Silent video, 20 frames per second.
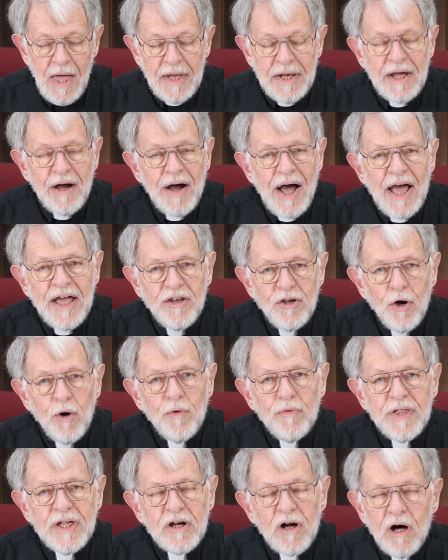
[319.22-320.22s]
Now, I
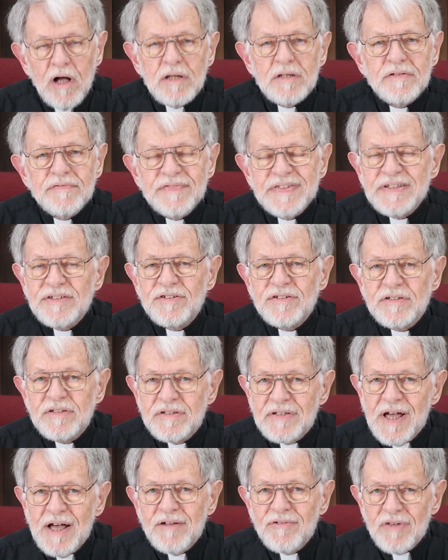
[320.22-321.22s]
know that all of this
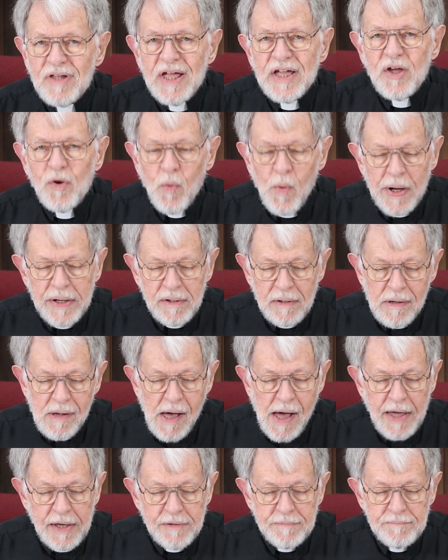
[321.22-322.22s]
sounds like quite a
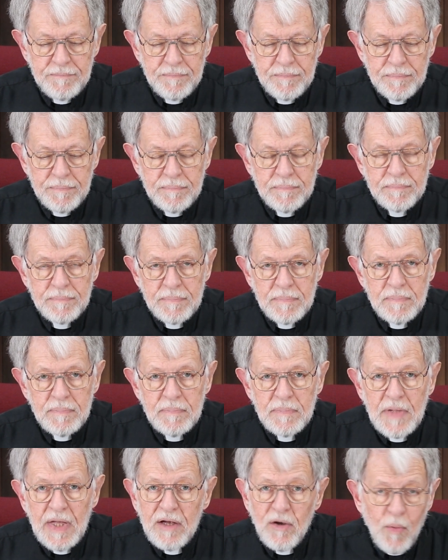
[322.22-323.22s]
lot,
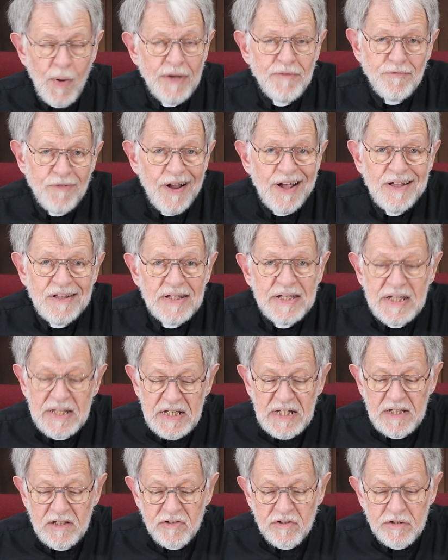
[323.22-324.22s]
and quite frankly, it
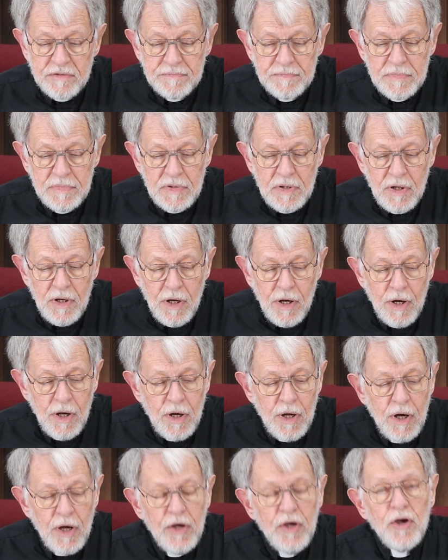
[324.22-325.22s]
is.
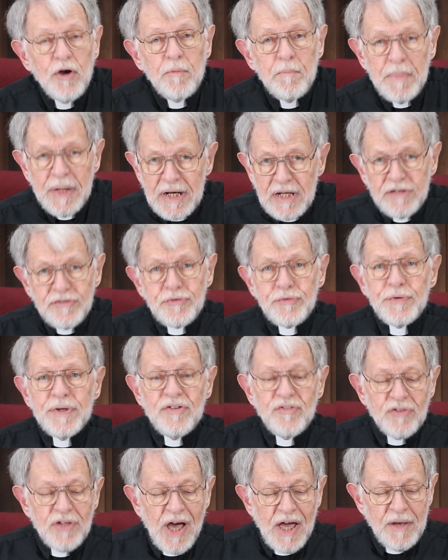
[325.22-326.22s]
Your ministry
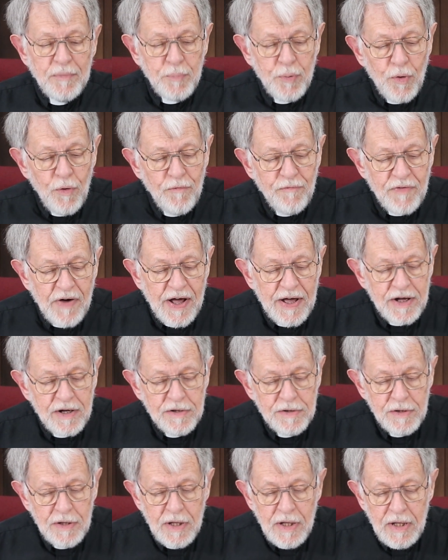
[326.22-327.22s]
site
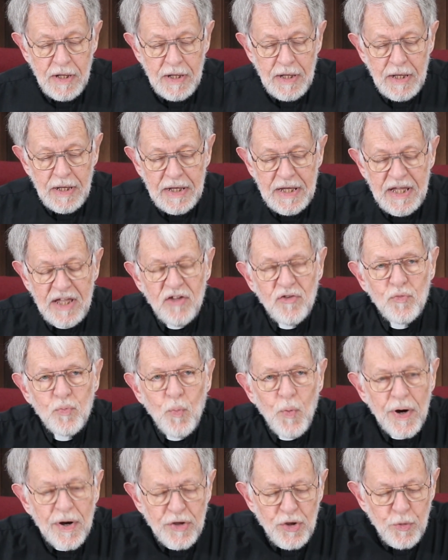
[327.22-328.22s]
profile is
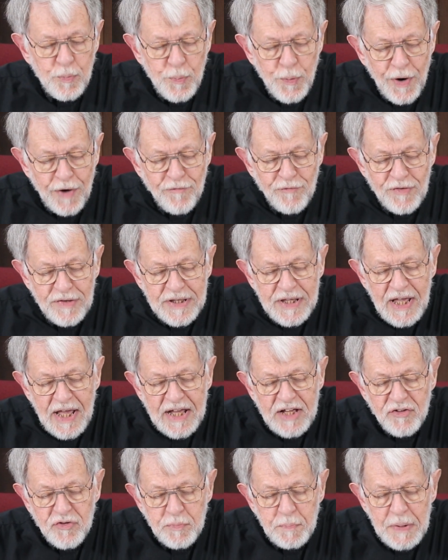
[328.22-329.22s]
where you prayerfully
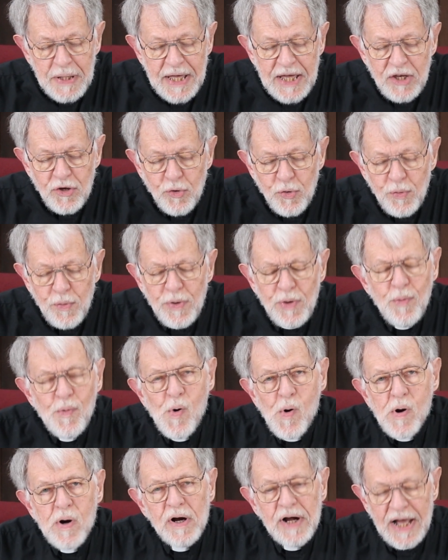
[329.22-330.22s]
explain who
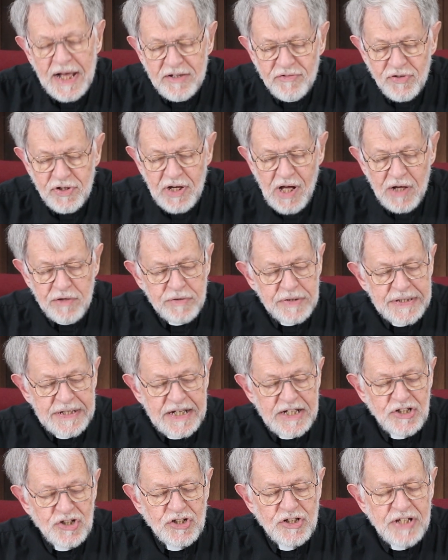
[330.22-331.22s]
you are as a
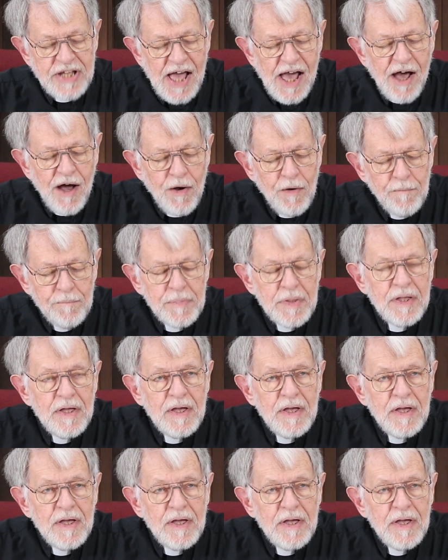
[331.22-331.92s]
congregation now